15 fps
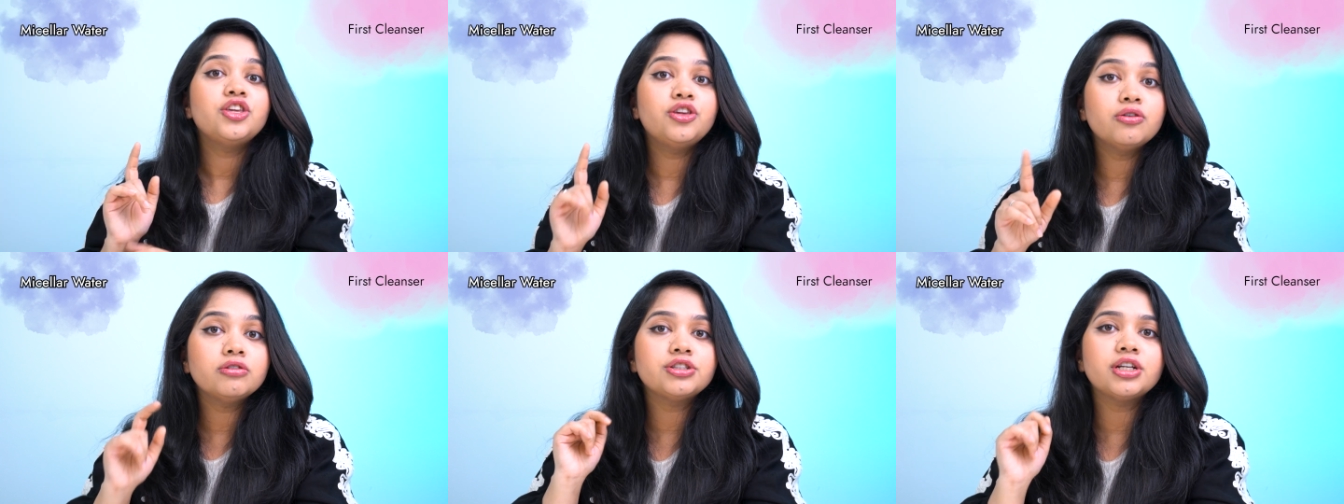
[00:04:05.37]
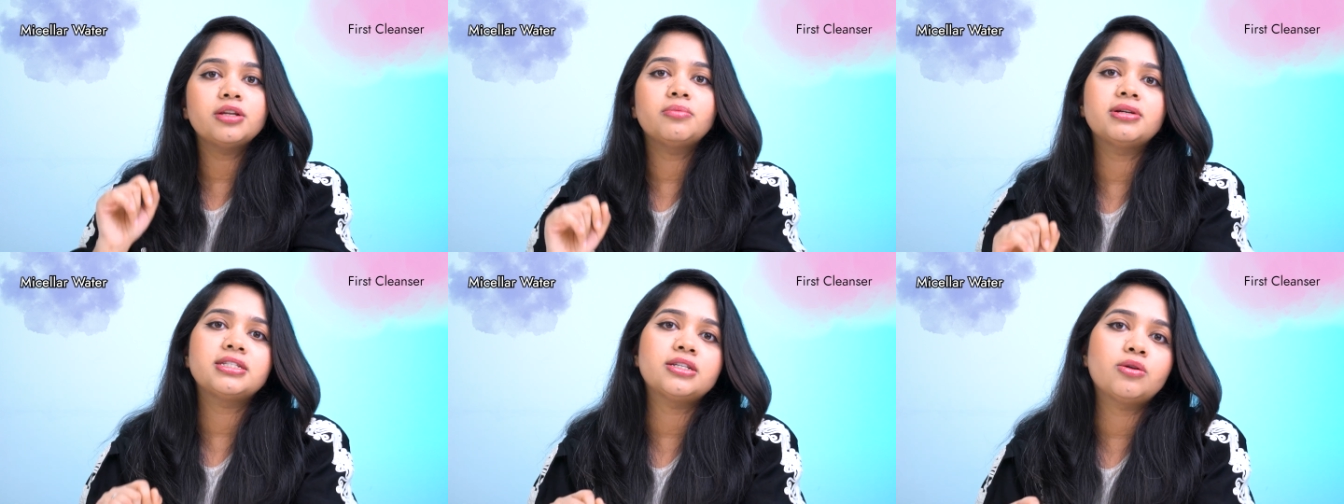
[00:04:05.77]
Usually
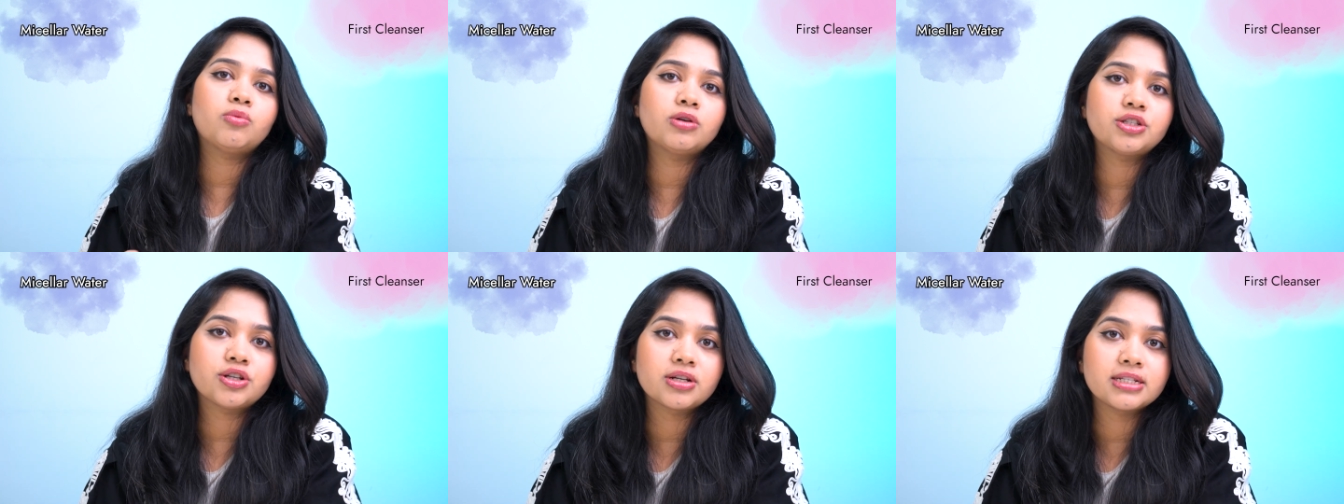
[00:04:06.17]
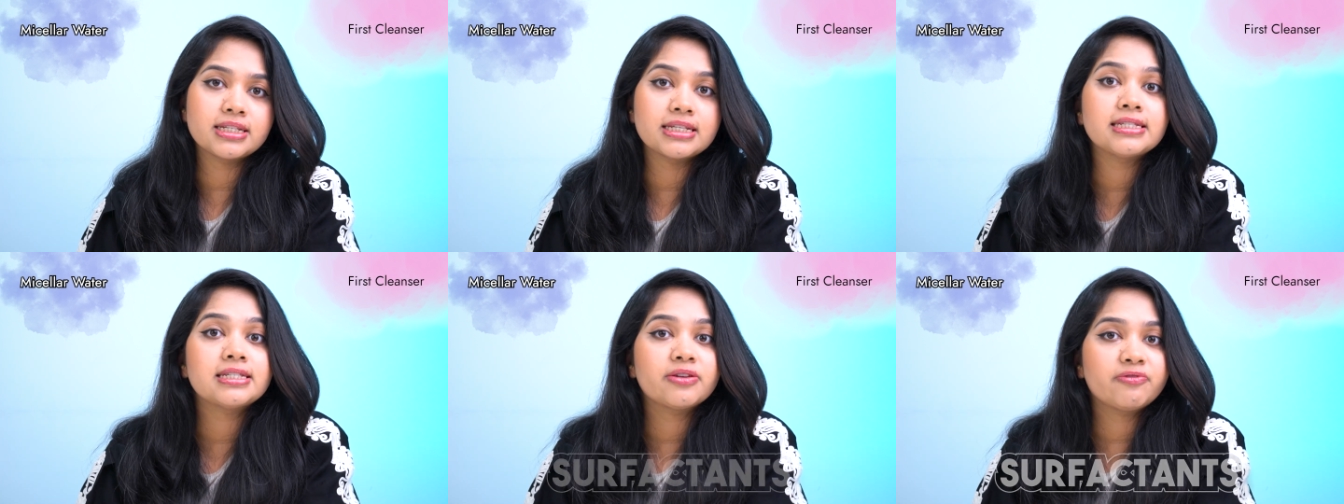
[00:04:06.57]
micellar water
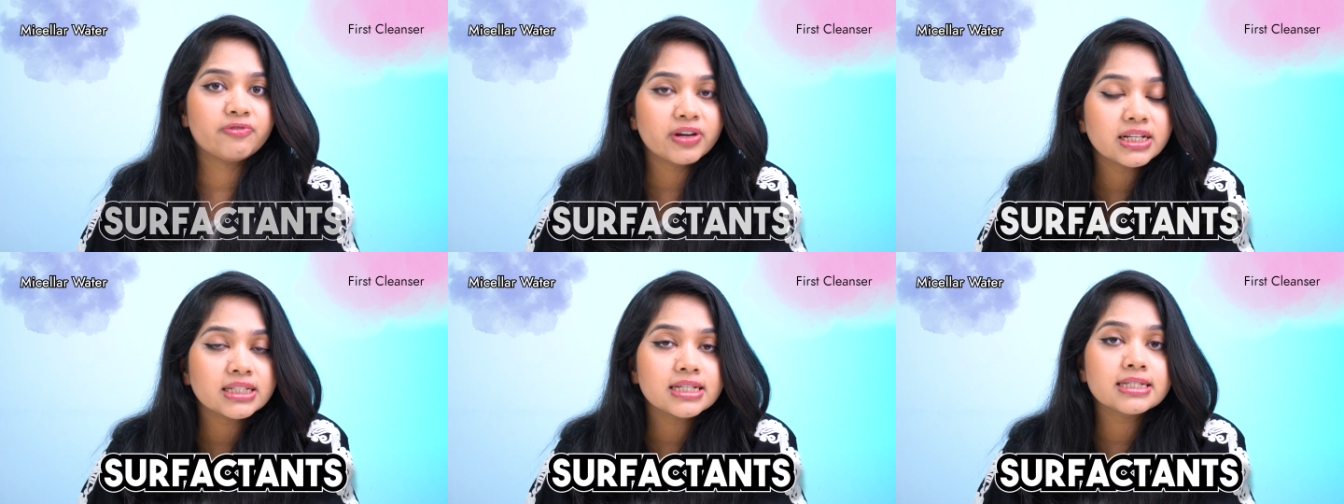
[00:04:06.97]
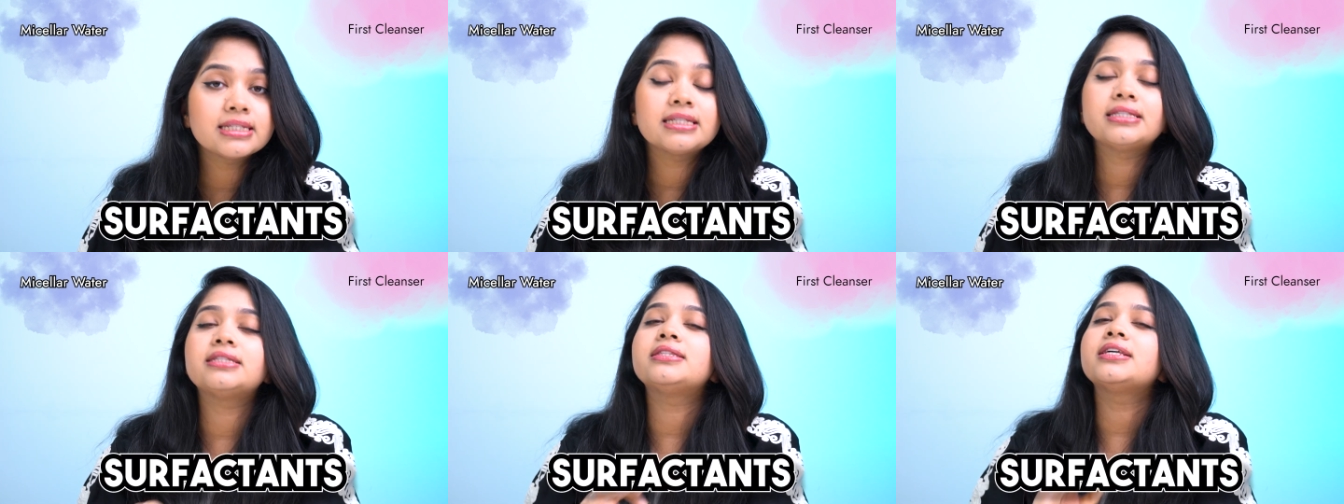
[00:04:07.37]
contains surfactants
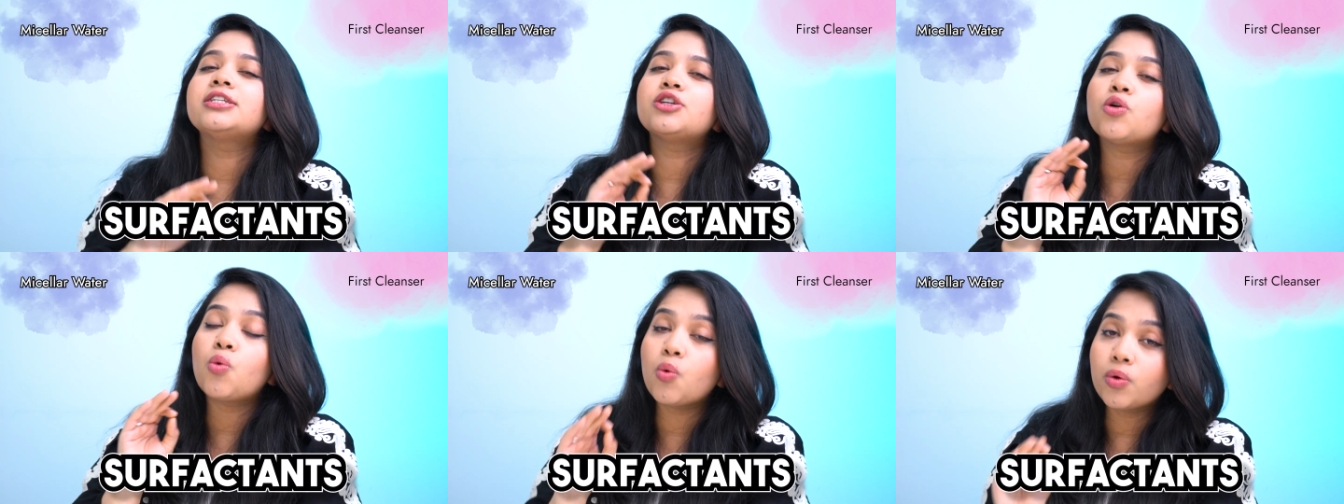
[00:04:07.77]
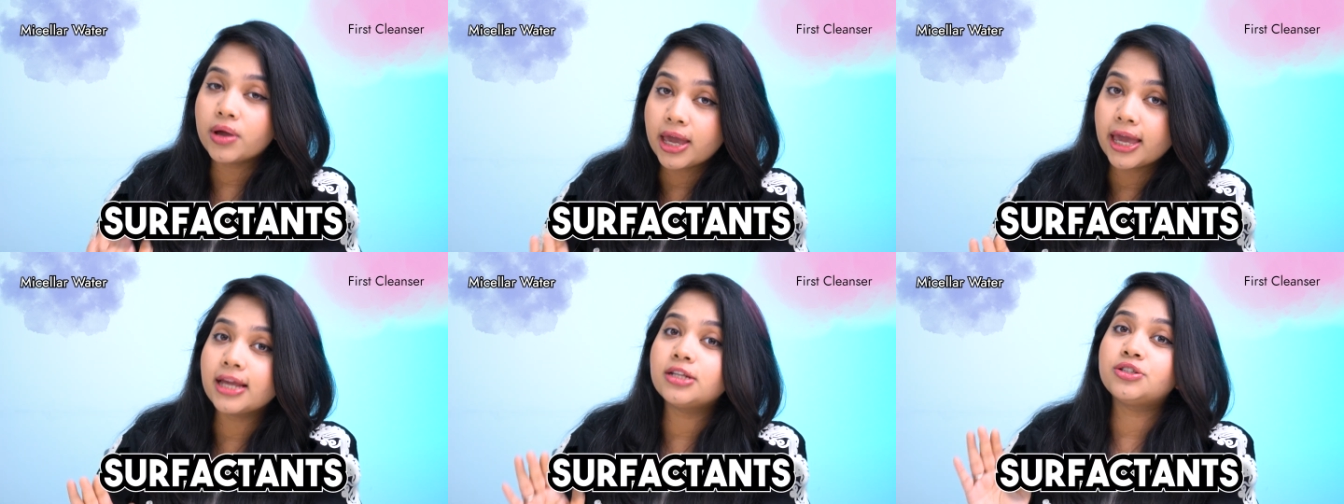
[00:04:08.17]
that are
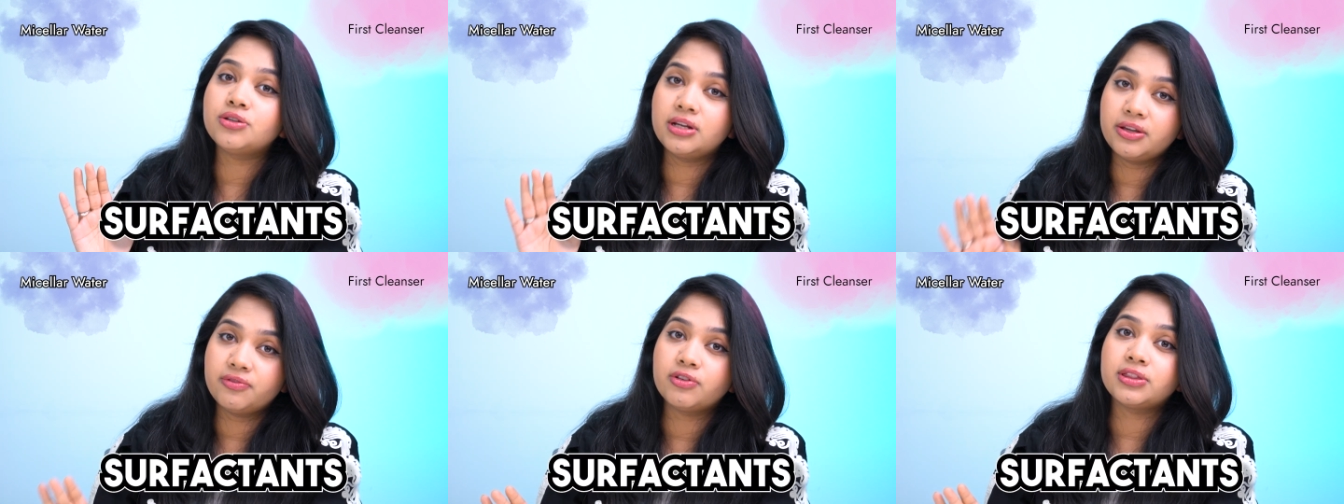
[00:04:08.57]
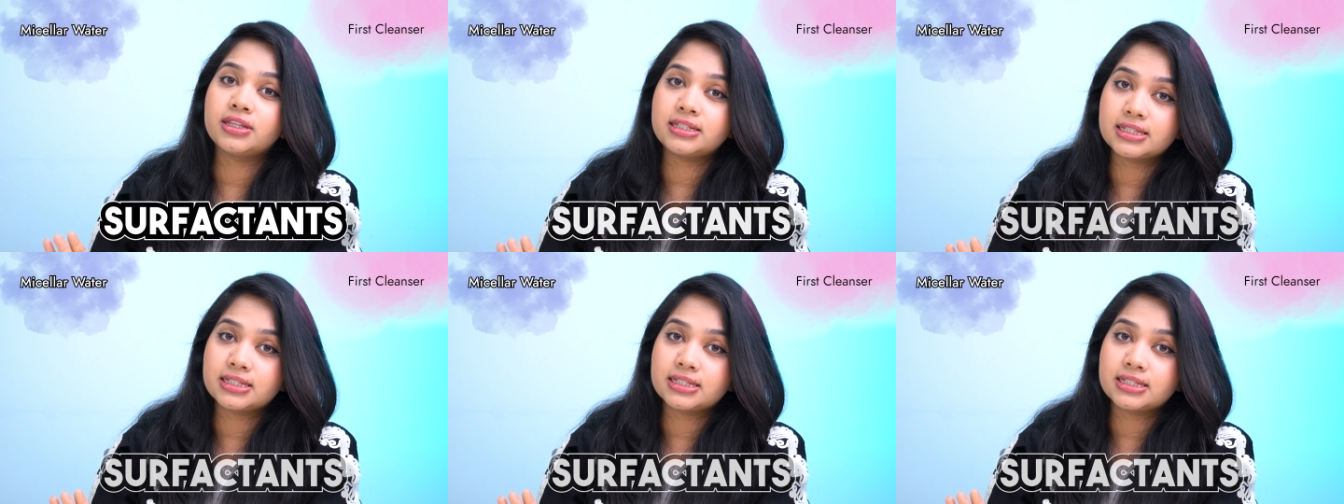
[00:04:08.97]
okay to leave on the